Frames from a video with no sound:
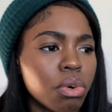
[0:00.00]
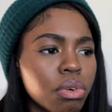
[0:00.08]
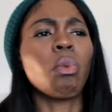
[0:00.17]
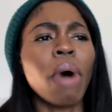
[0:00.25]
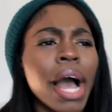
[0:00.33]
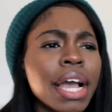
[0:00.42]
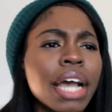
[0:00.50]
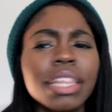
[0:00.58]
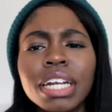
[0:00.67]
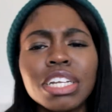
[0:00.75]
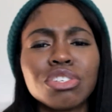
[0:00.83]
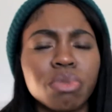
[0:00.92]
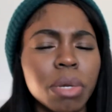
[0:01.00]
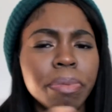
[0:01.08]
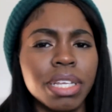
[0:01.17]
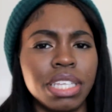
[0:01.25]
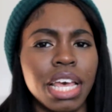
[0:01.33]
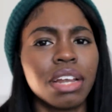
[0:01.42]
why couldn't they just rip
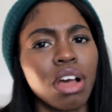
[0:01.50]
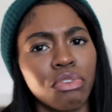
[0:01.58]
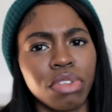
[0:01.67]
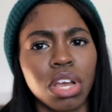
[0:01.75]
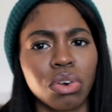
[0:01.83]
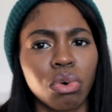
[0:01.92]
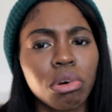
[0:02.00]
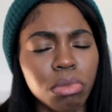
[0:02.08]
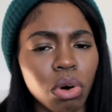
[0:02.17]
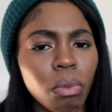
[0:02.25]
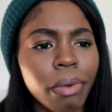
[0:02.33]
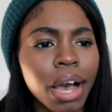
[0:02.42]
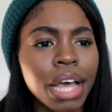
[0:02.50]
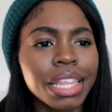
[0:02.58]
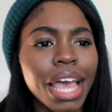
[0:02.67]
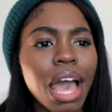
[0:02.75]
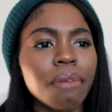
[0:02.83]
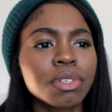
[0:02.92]
his head off like normal? Why
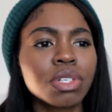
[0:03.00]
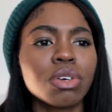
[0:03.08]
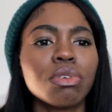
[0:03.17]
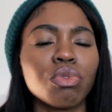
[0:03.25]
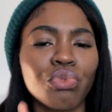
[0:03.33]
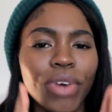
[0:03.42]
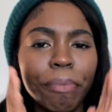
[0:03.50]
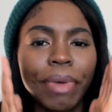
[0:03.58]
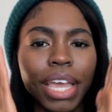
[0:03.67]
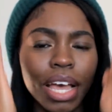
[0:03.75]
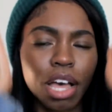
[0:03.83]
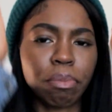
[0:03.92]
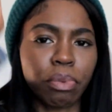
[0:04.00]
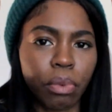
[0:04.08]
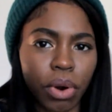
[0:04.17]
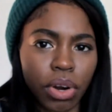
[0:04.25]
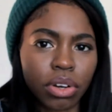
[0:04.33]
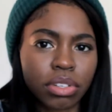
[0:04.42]
they have to rip it
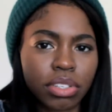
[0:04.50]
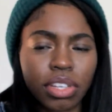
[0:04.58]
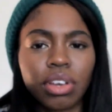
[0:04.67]
upwards?